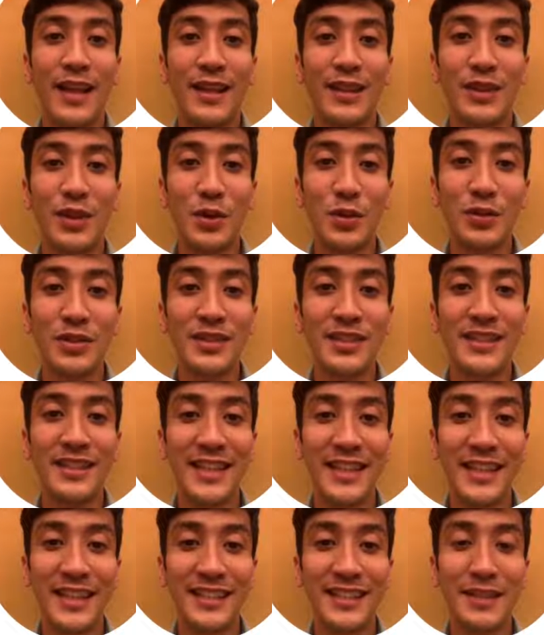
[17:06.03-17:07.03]
Those
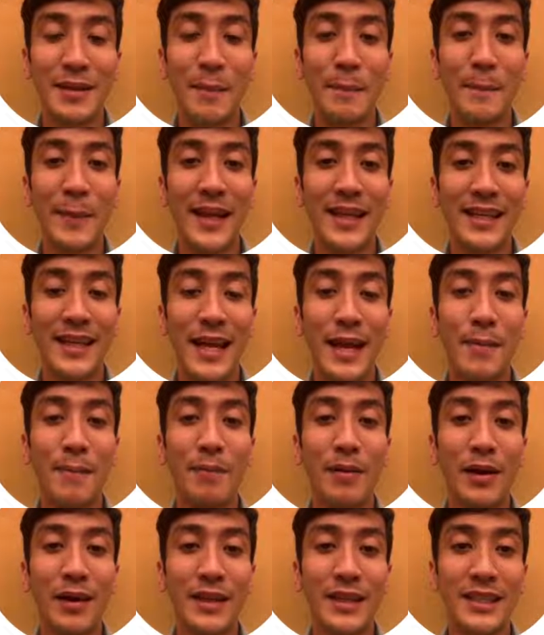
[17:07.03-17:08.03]
things make
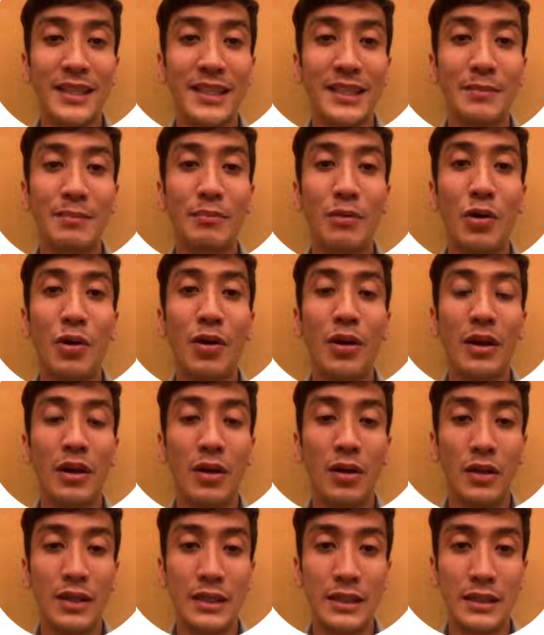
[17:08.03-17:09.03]
employees more
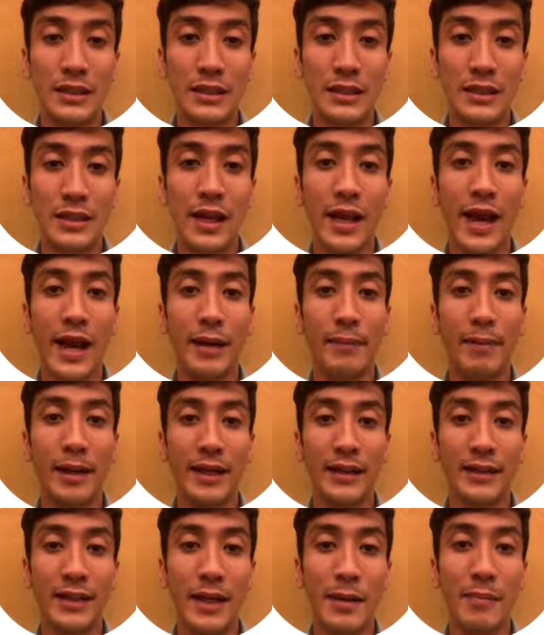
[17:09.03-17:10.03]
loyal and
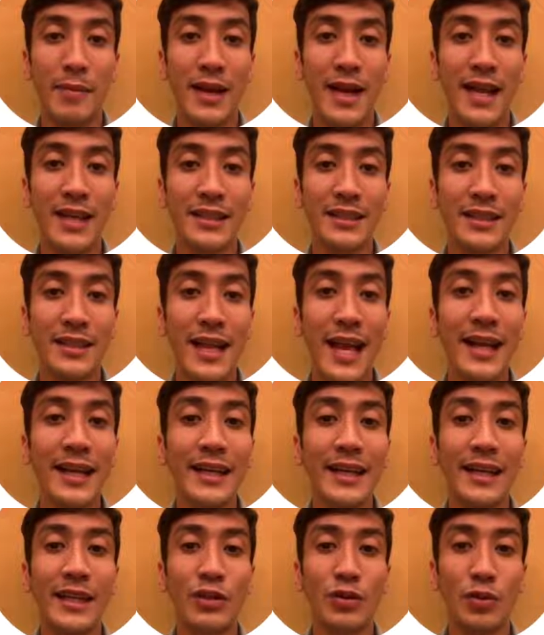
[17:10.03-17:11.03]
make them less
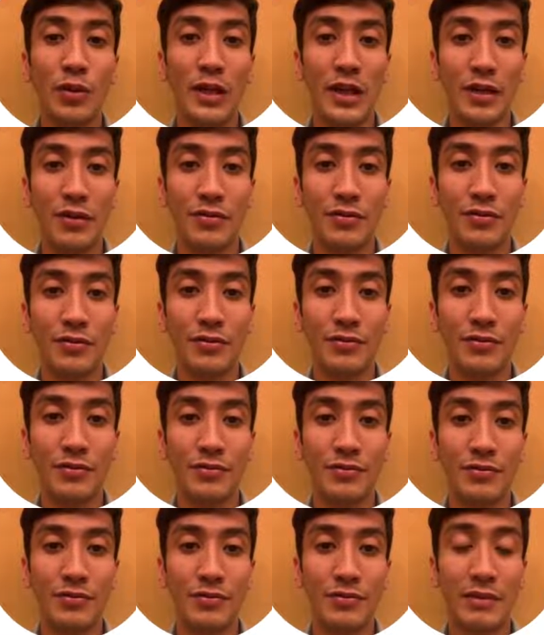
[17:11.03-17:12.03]
likely to leave.
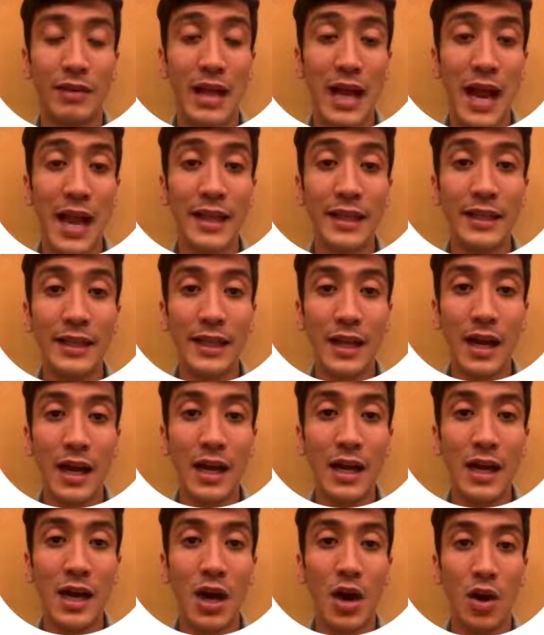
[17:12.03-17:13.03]

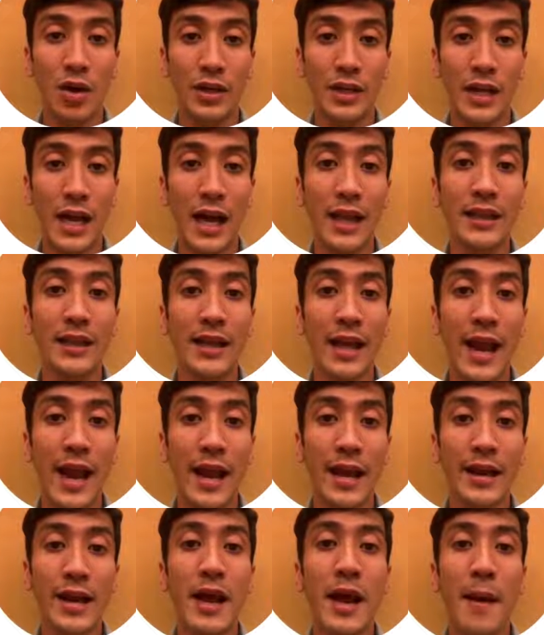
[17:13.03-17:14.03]
IKEA, on the other
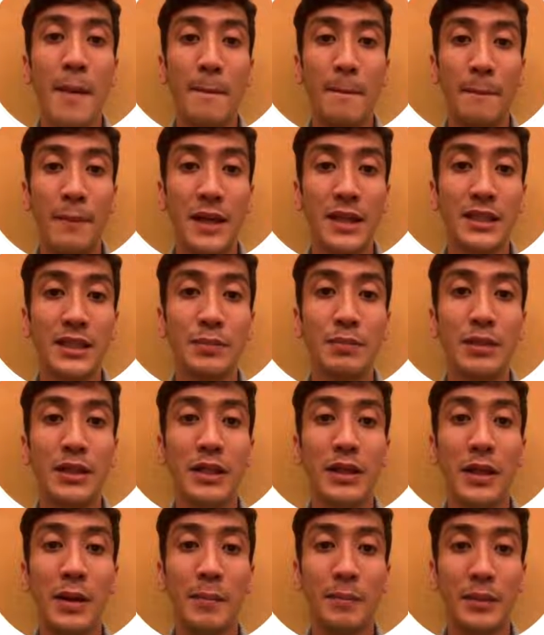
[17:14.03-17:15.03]
hand, must
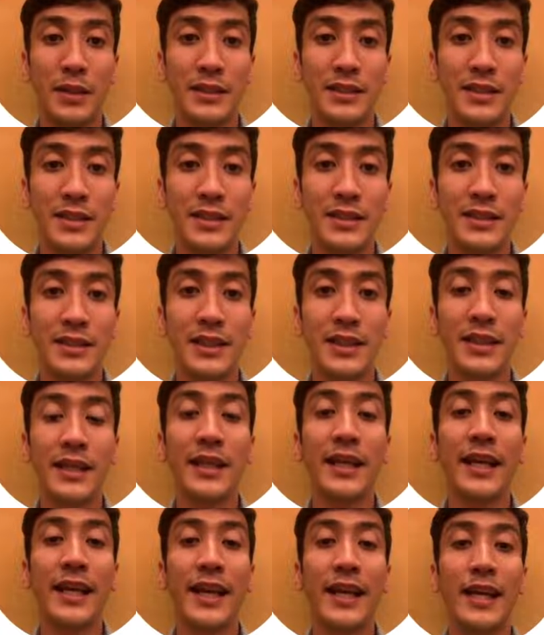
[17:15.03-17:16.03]
be
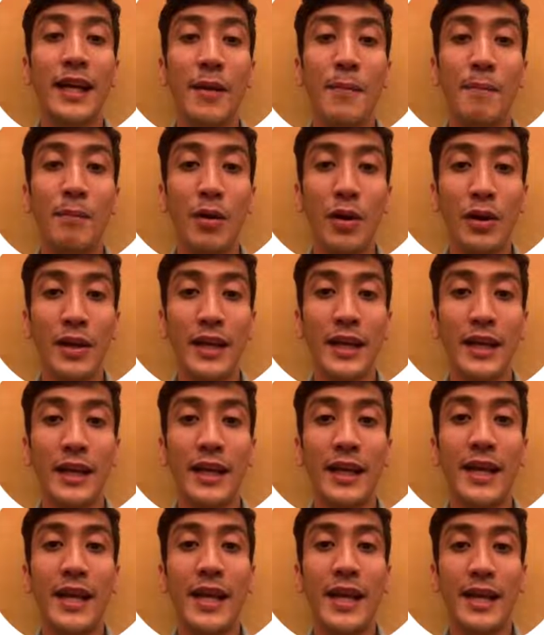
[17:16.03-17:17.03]
persistent in
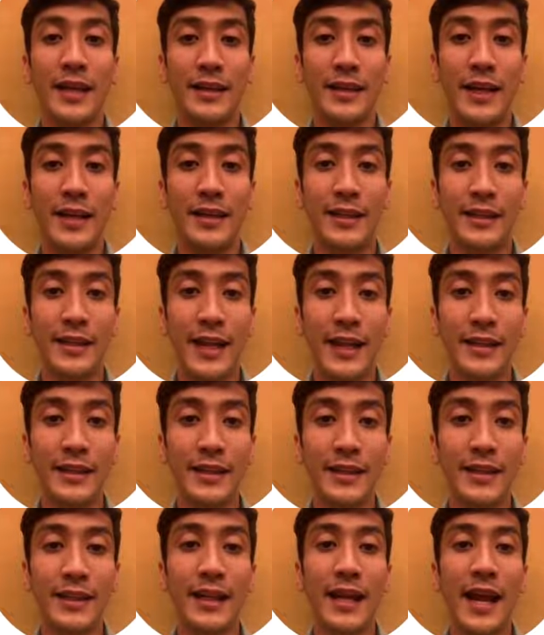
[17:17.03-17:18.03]
employing
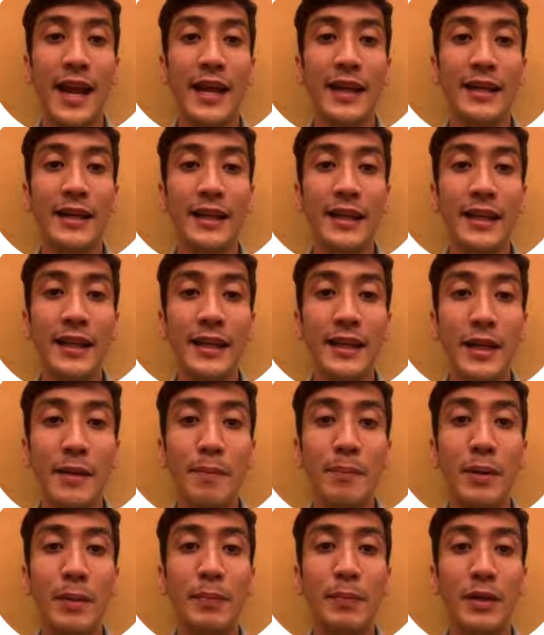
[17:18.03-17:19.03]
dedicated and
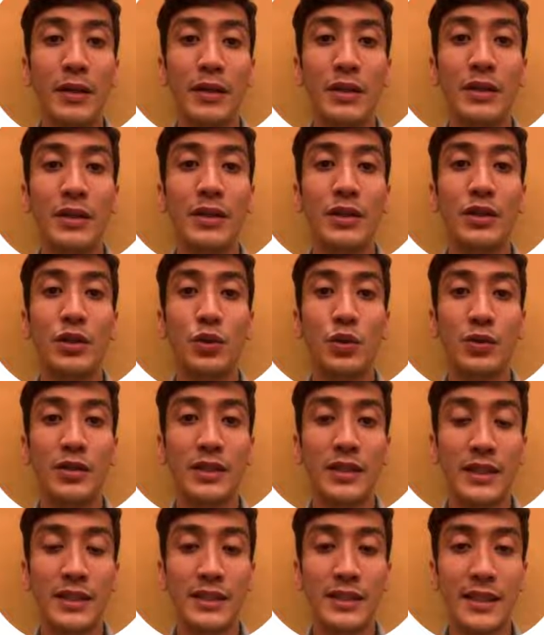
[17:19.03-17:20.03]
diligent people to
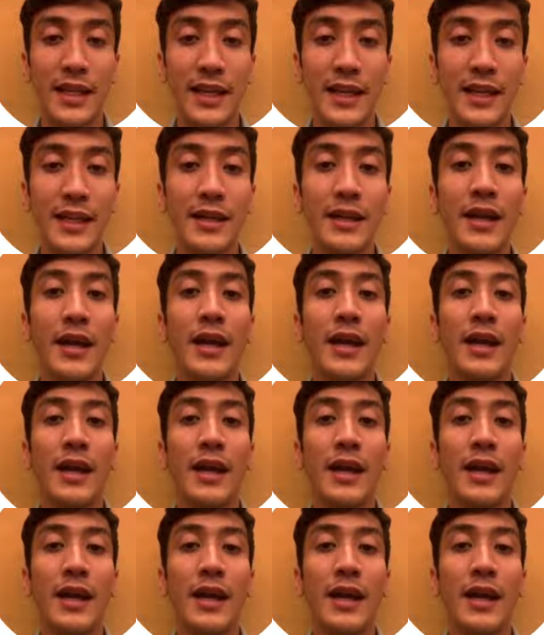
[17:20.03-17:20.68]
sustain